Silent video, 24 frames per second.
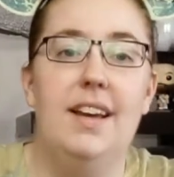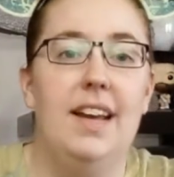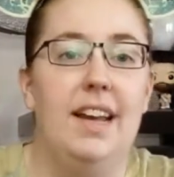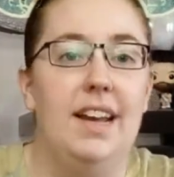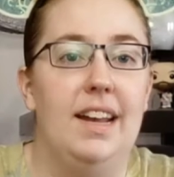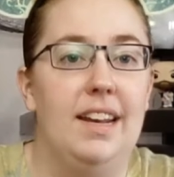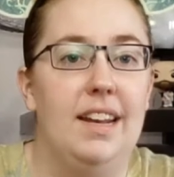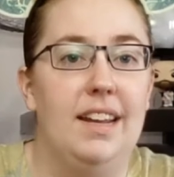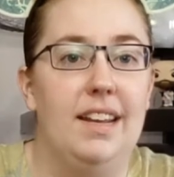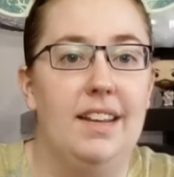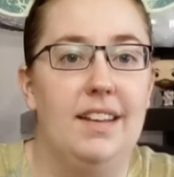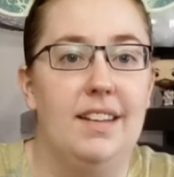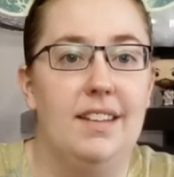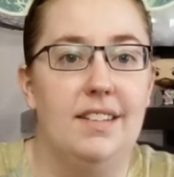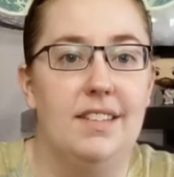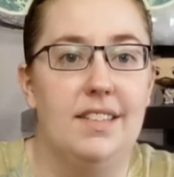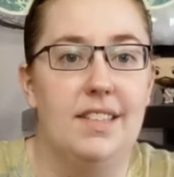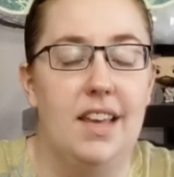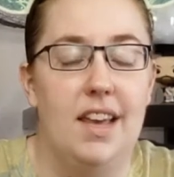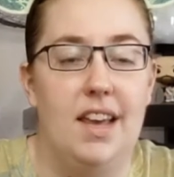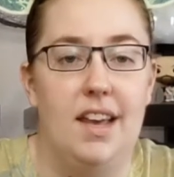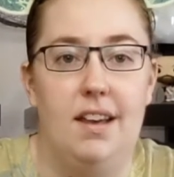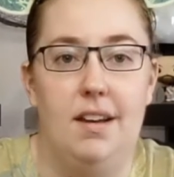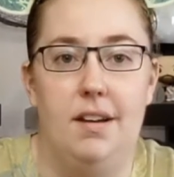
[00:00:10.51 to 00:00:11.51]
It
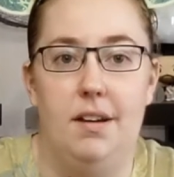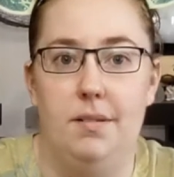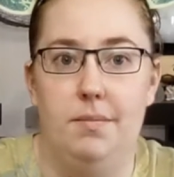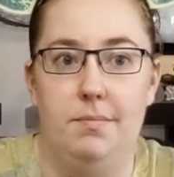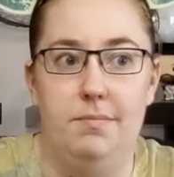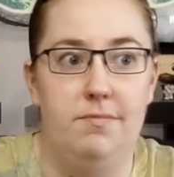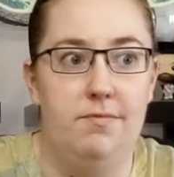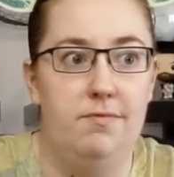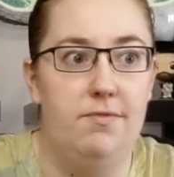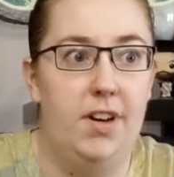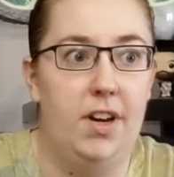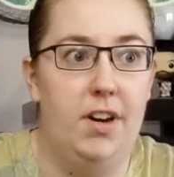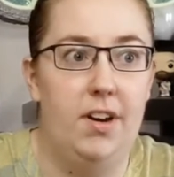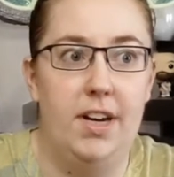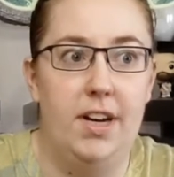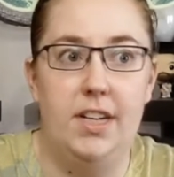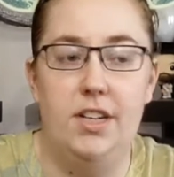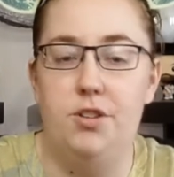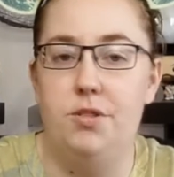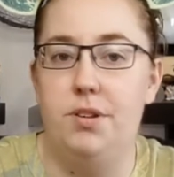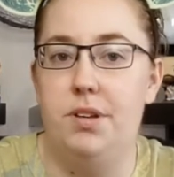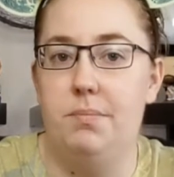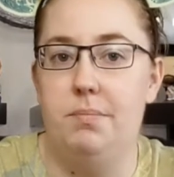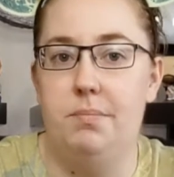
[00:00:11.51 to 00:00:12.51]
is
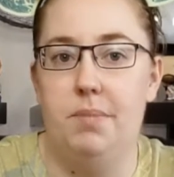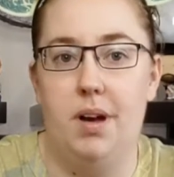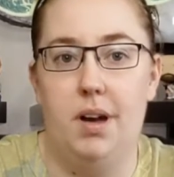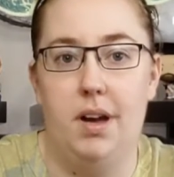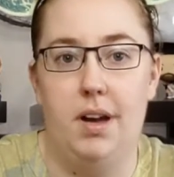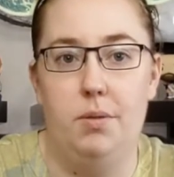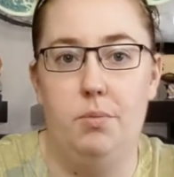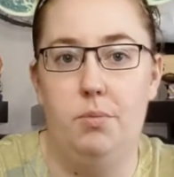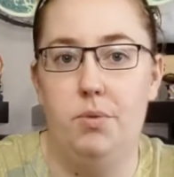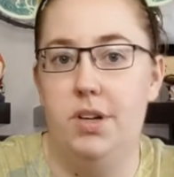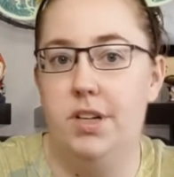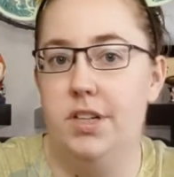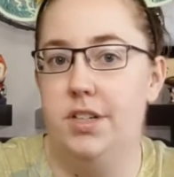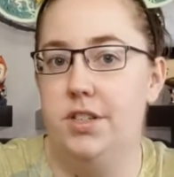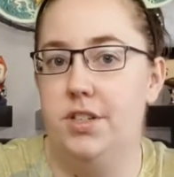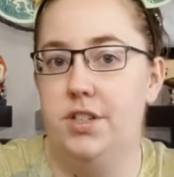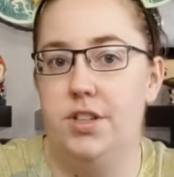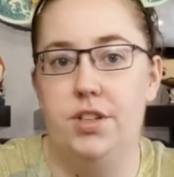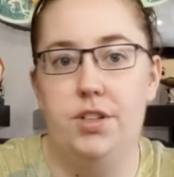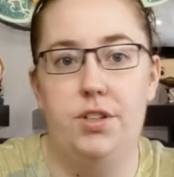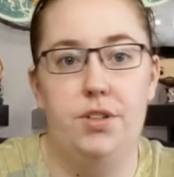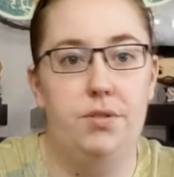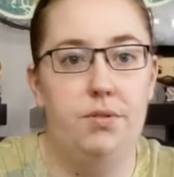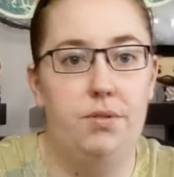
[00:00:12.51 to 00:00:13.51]
varied. You can buy 1,
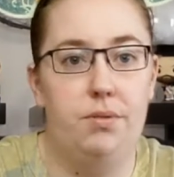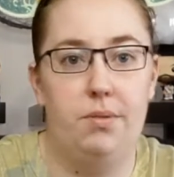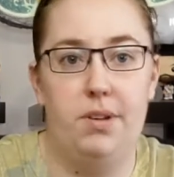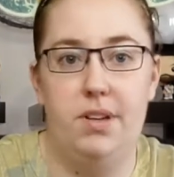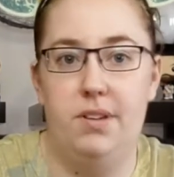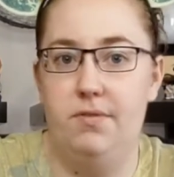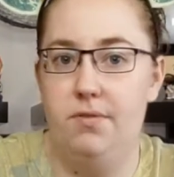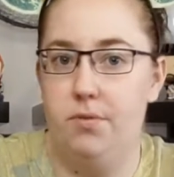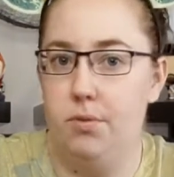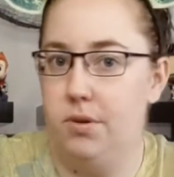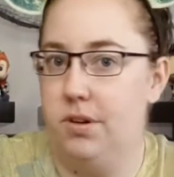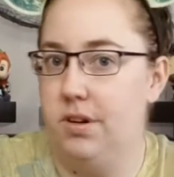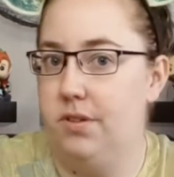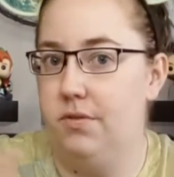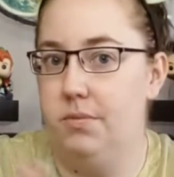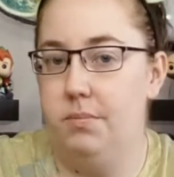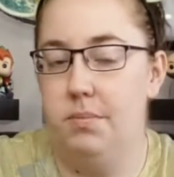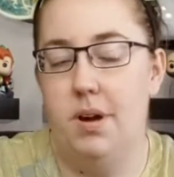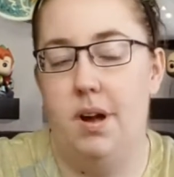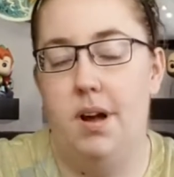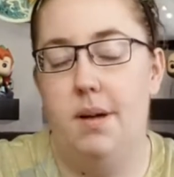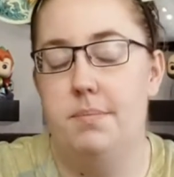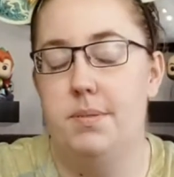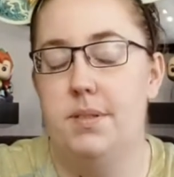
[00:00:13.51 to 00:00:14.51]
2, 3, 4
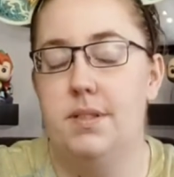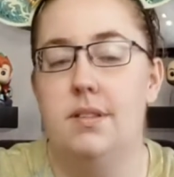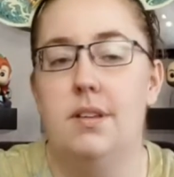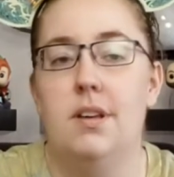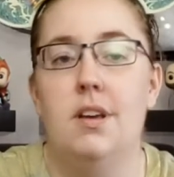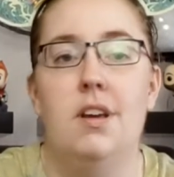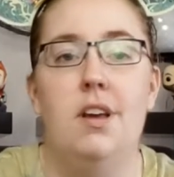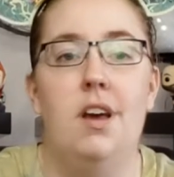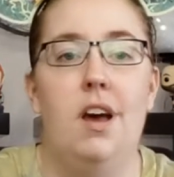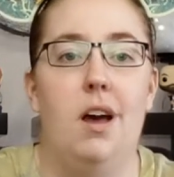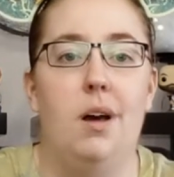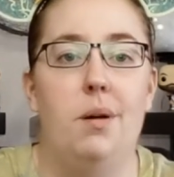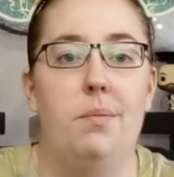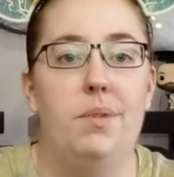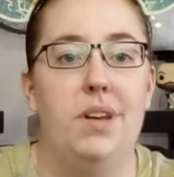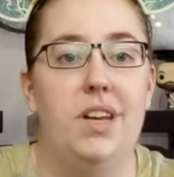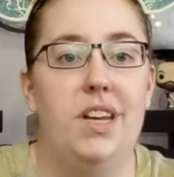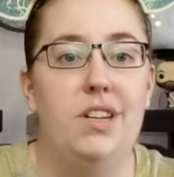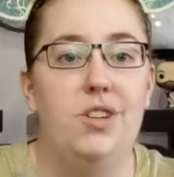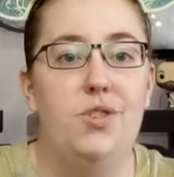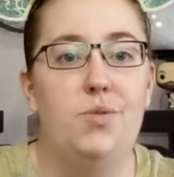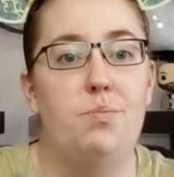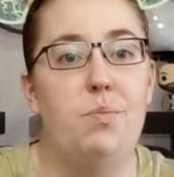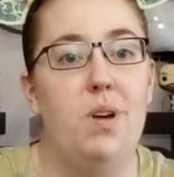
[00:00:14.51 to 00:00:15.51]
different pops
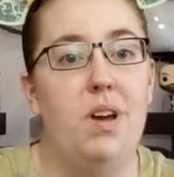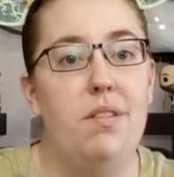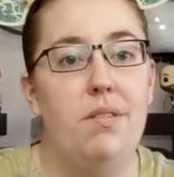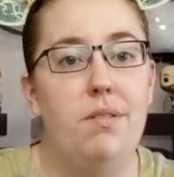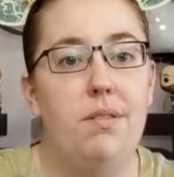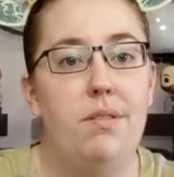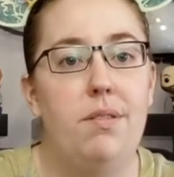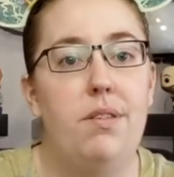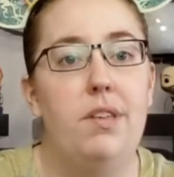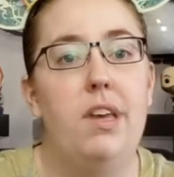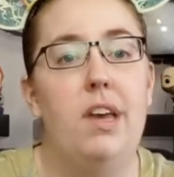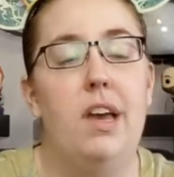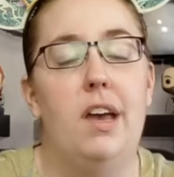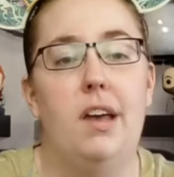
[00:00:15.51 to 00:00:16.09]
each month.